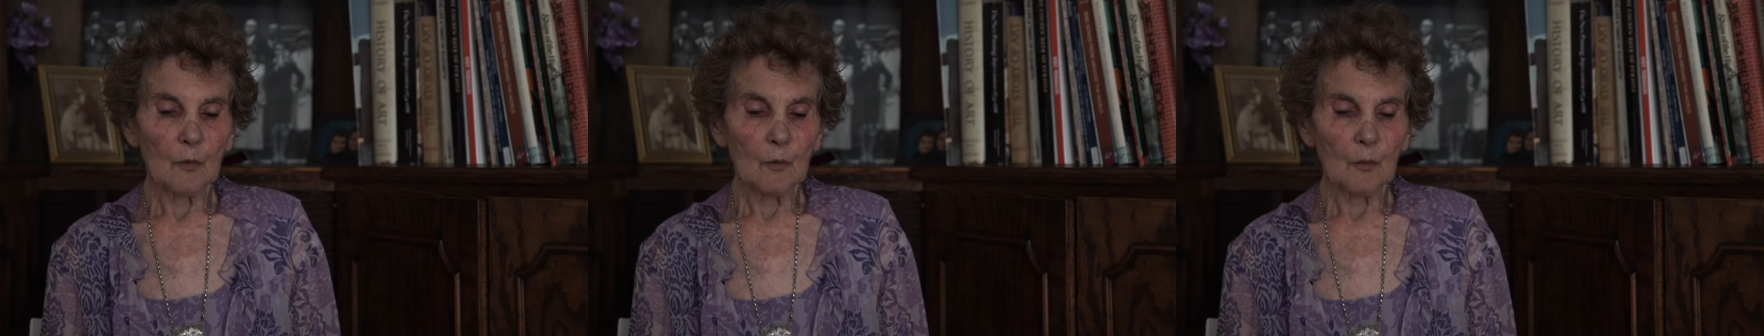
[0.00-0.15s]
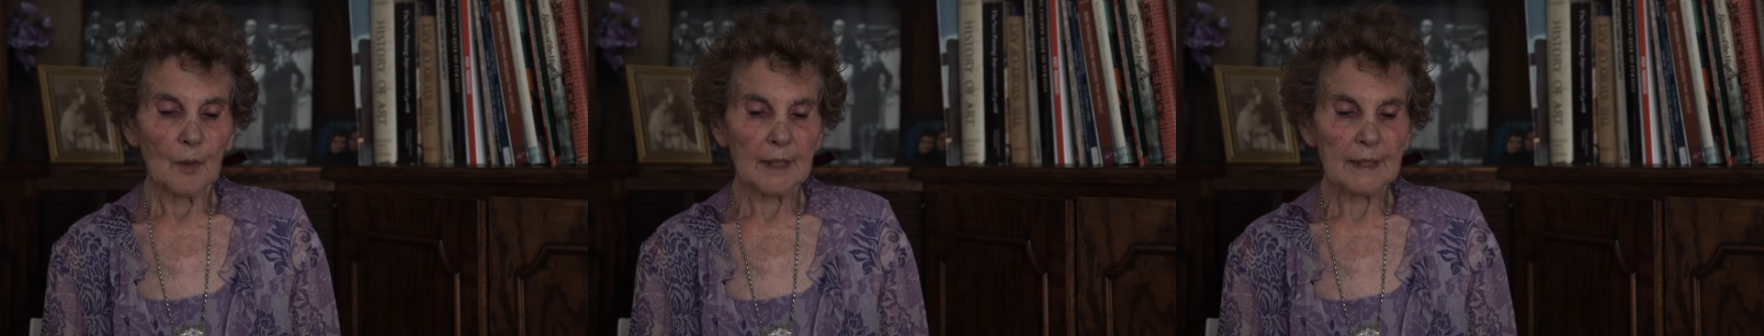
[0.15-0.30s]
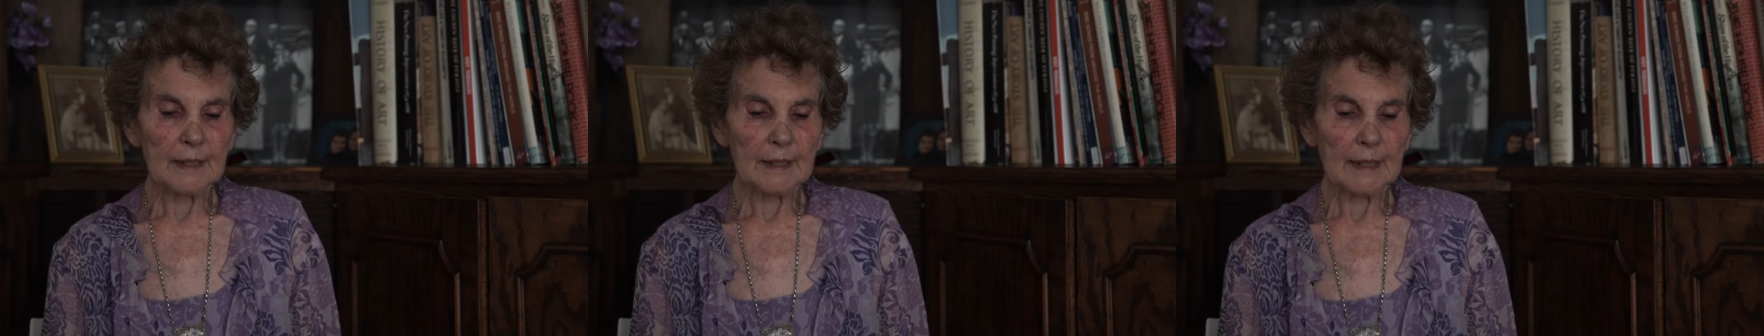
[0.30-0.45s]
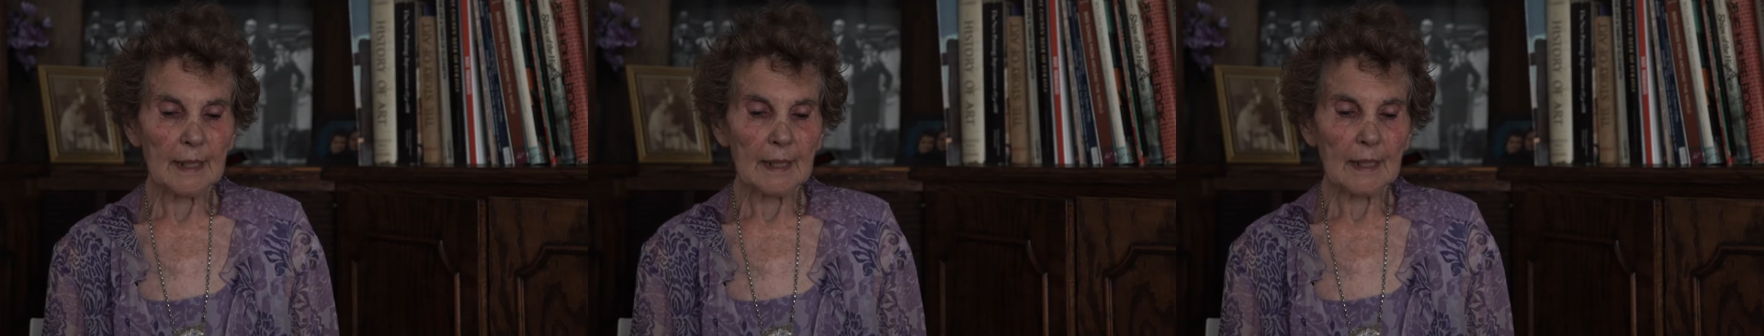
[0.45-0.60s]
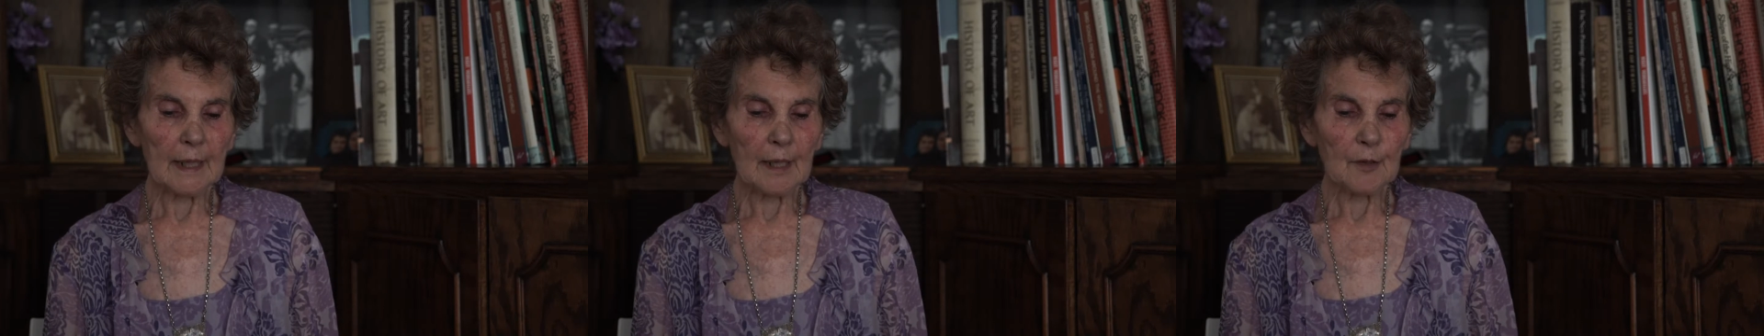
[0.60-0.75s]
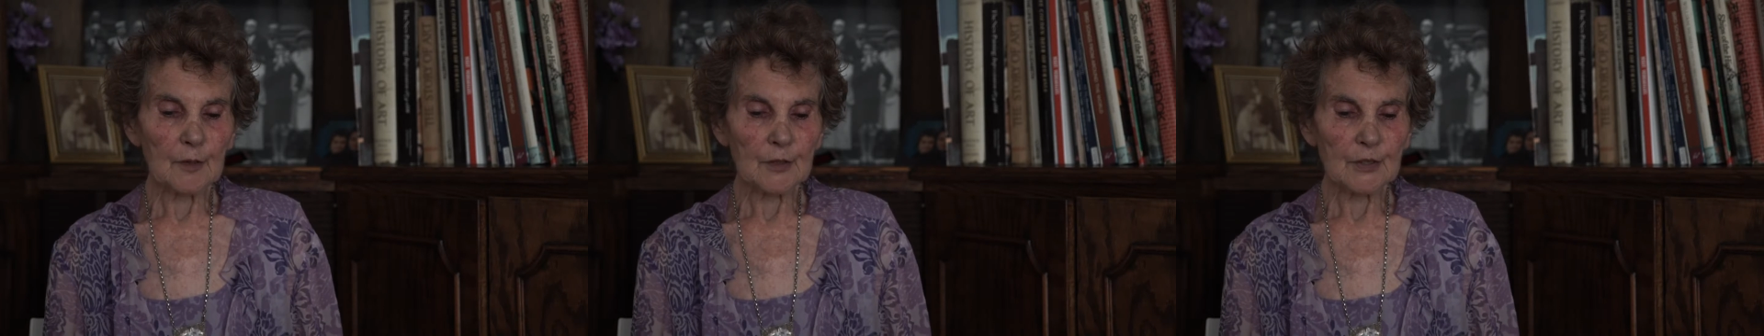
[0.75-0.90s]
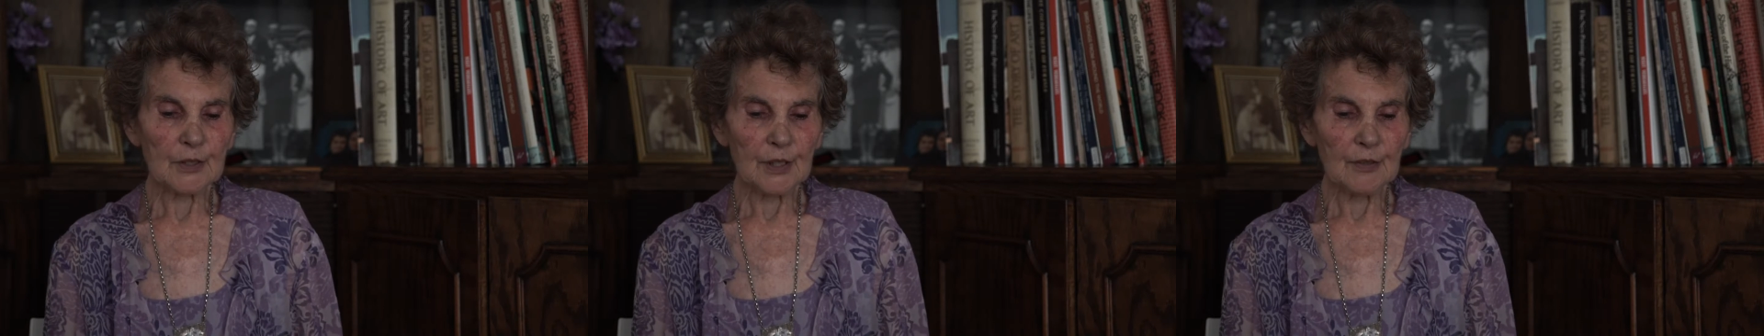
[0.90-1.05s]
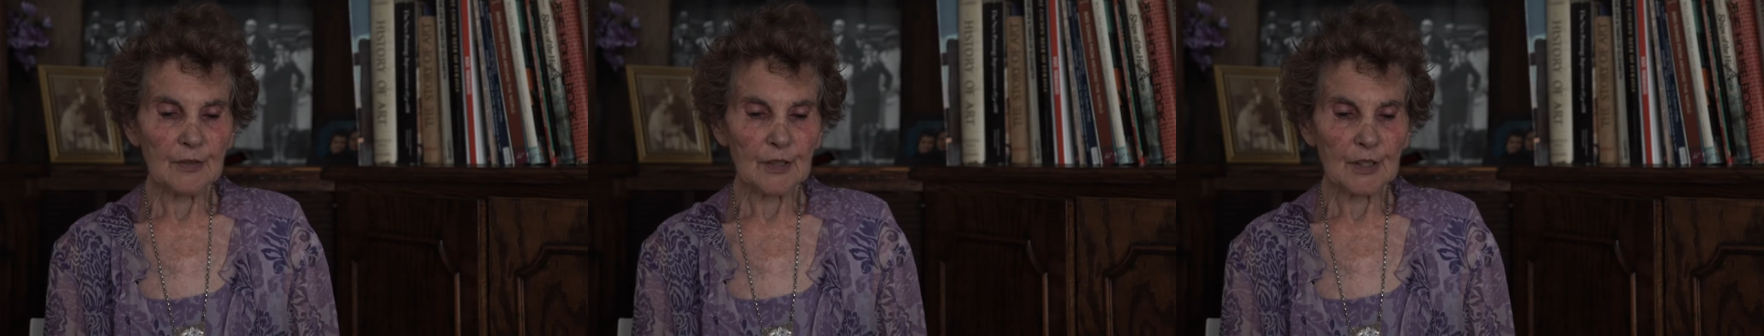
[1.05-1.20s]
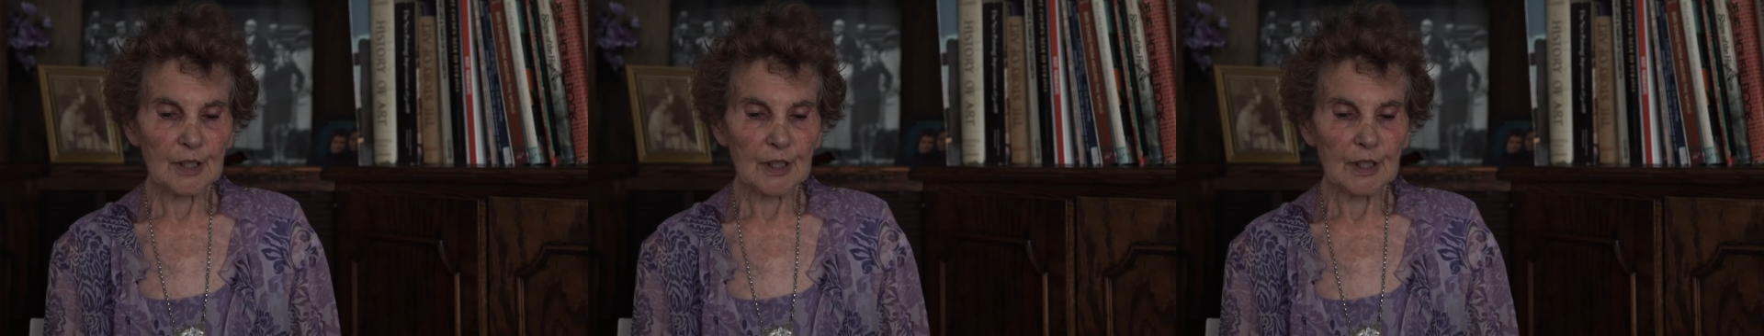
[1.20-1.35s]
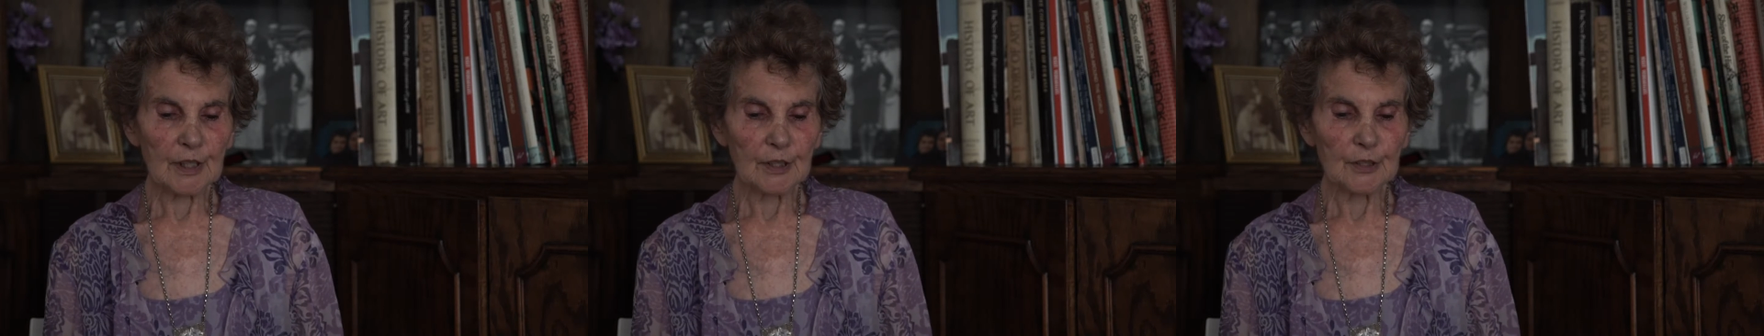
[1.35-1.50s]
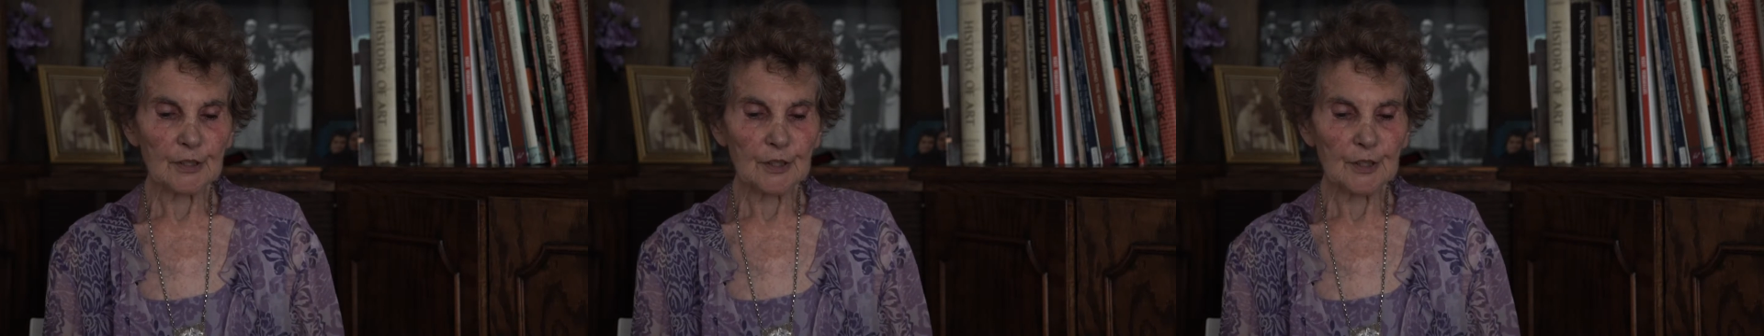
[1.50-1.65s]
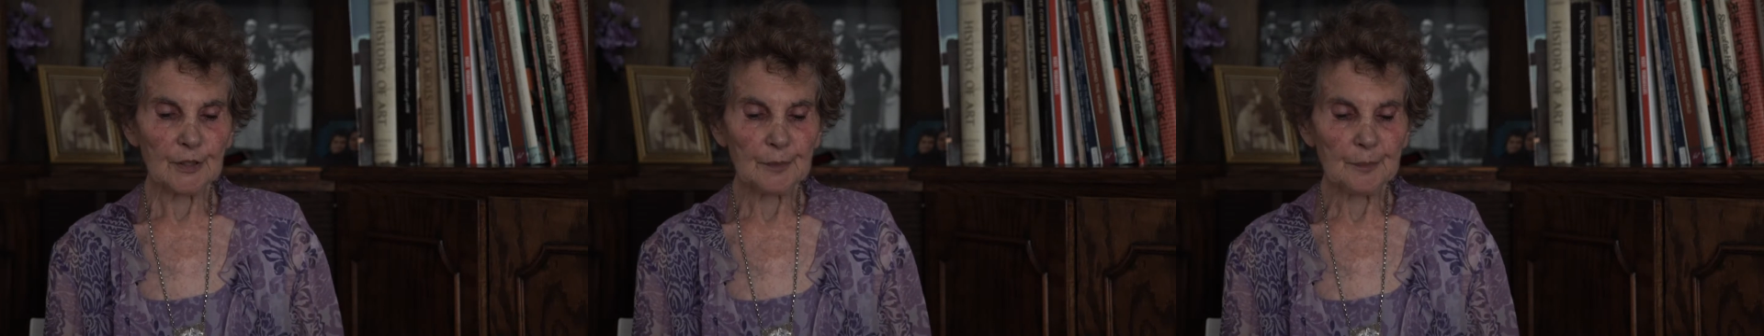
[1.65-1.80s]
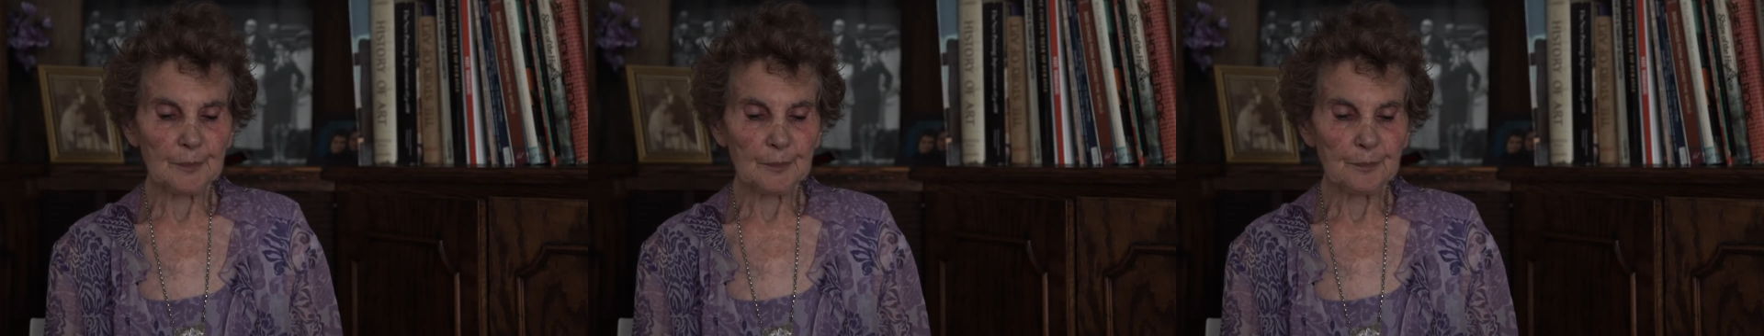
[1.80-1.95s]
One day I was in the
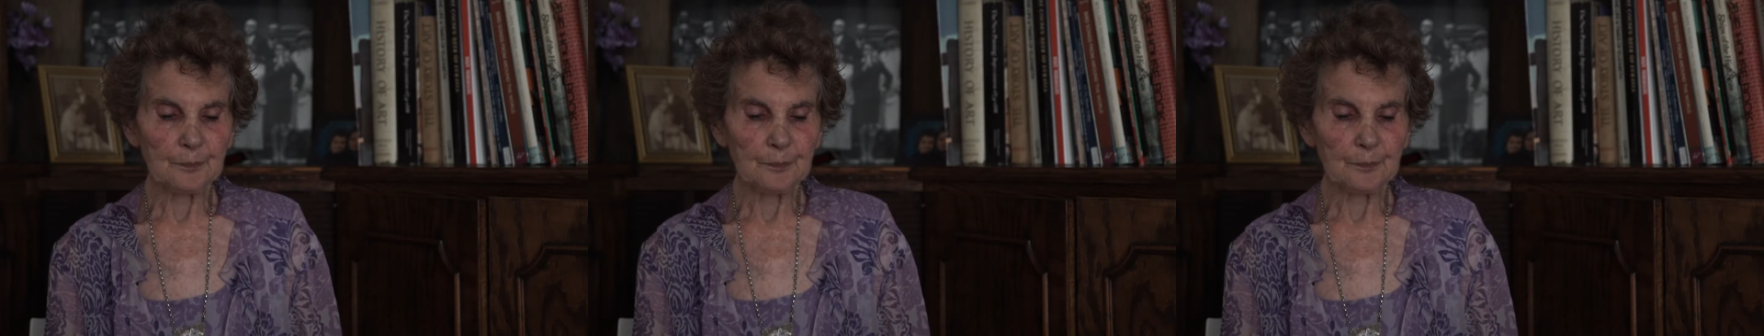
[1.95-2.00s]
kitchen,